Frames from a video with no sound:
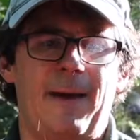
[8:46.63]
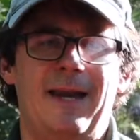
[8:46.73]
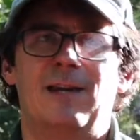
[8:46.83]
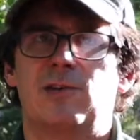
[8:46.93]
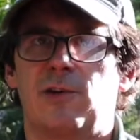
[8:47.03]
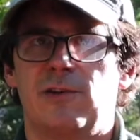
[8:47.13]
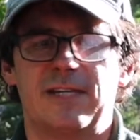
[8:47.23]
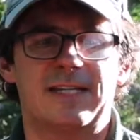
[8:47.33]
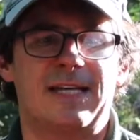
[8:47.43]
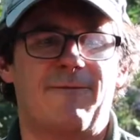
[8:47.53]
painted turtles,
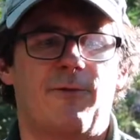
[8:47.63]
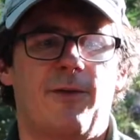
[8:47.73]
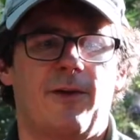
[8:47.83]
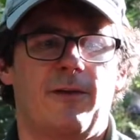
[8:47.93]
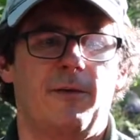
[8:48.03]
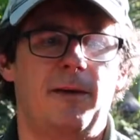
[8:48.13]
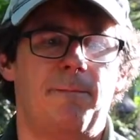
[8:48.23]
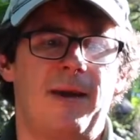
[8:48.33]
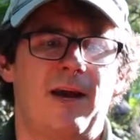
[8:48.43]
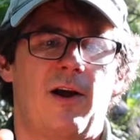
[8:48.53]
except for they're a little
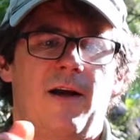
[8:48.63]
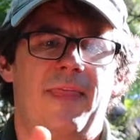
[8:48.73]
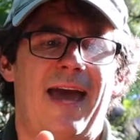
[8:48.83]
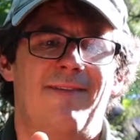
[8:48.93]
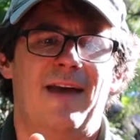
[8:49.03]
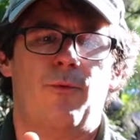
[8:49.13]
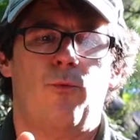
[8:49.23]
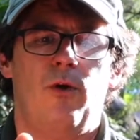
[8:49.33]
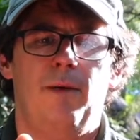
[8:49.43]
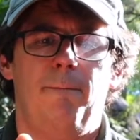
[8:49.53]
bit bigger, and they have that
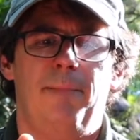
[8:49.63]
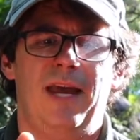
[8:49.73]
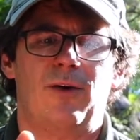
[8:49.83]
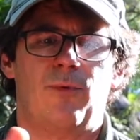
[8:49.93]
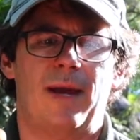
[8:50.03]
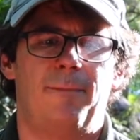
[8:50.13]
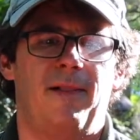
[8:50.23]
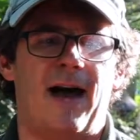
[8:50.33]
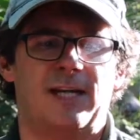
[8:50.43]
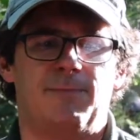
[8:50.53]
one big red
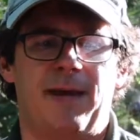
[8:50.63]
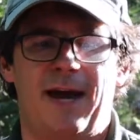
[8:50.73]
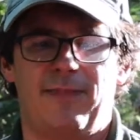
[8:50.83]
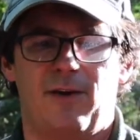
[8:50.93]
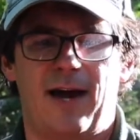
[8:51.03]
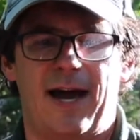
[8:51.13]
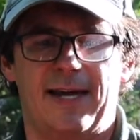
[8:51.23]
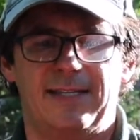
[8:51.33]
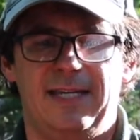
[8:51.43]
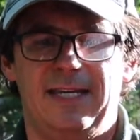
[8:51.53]
blotch behind their
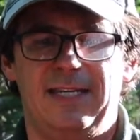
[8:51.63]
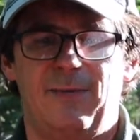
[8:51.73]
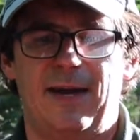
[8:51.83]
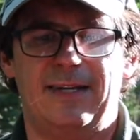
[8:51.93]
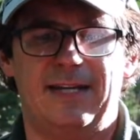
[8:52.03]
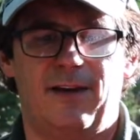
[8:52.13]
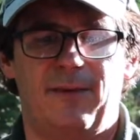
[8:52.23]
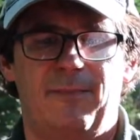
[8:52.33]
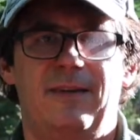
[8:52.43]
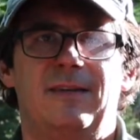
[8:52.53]
eyes. An easy way to tell
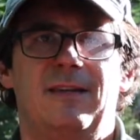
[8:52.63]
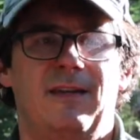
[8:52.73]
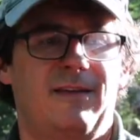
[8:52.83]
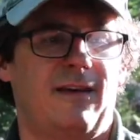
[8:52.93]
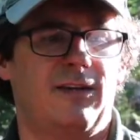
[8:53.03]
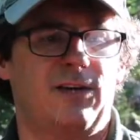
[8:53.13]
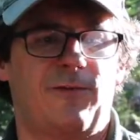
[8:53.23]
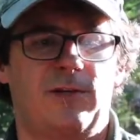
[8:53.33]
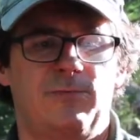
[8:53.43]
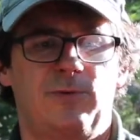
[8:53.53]
the
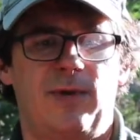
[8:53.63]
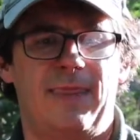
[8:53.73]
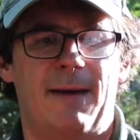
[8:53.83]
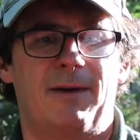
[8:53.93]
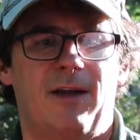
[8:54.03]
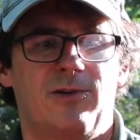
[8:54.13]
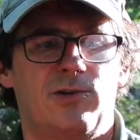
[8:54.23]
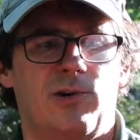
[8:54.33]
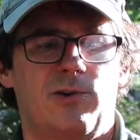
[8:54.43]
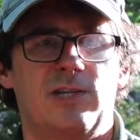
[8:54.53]
difference between them and other
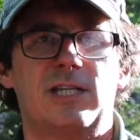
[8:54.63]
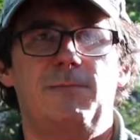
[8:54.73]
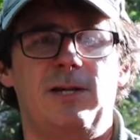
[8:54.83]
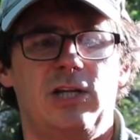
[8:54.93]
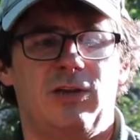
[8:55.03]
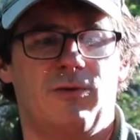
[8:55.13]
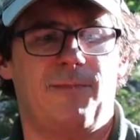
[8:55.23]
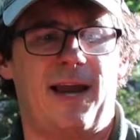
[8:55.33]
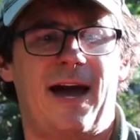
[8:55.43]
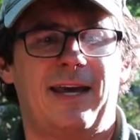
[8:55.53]
turtles, especially through
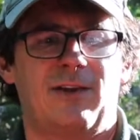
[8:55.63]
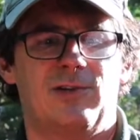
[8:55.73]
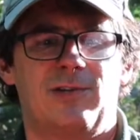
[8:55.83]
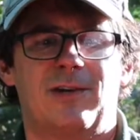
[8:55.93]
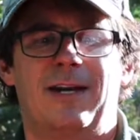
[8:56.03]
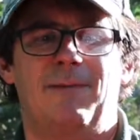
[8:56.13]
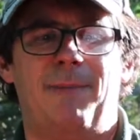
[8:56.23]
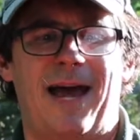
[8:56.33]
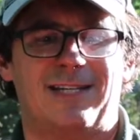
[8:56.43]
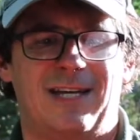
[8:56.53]
binoculars looking at
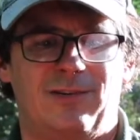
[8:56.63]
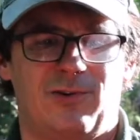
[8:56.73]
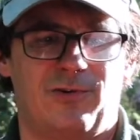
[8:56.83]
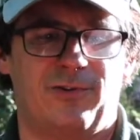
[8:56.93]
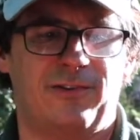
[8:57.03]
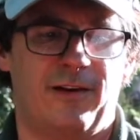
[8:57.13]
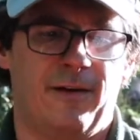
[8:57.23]
basking turtles.